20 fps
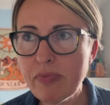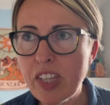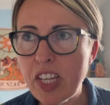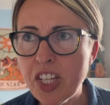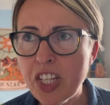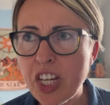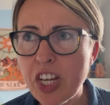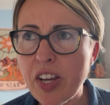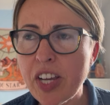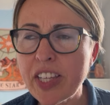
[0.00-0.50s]

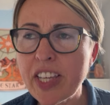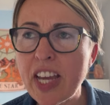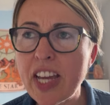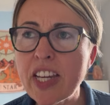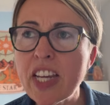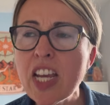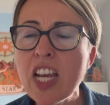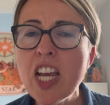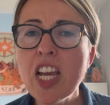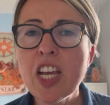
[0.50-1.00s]
you know,
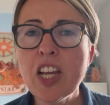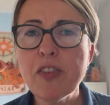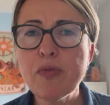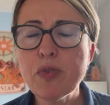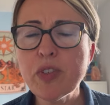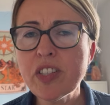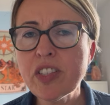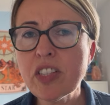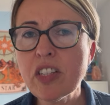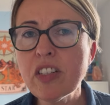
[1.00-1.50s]
again, if
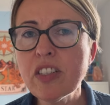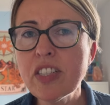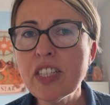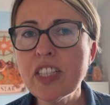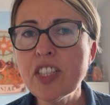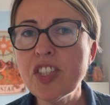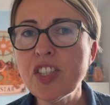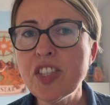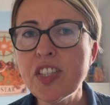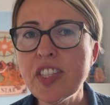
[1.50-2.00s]
we're
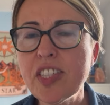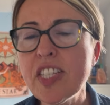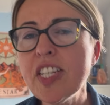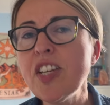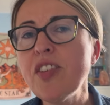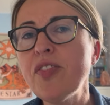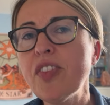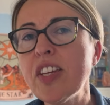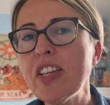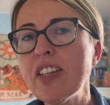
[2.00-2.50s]
starting to
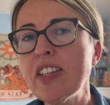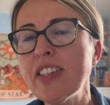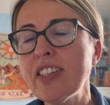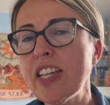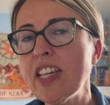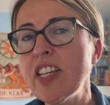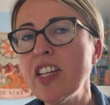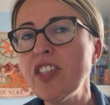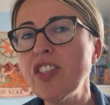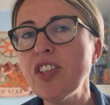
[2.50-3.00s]
see things
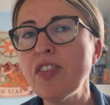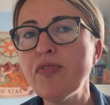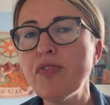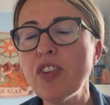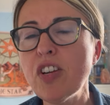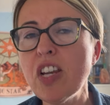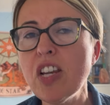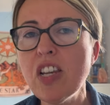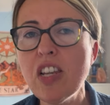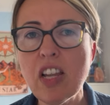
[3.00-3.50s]
in a
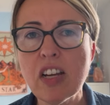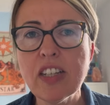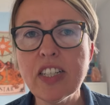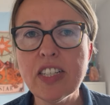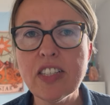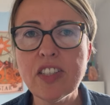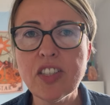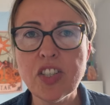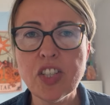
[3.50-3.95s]
different light,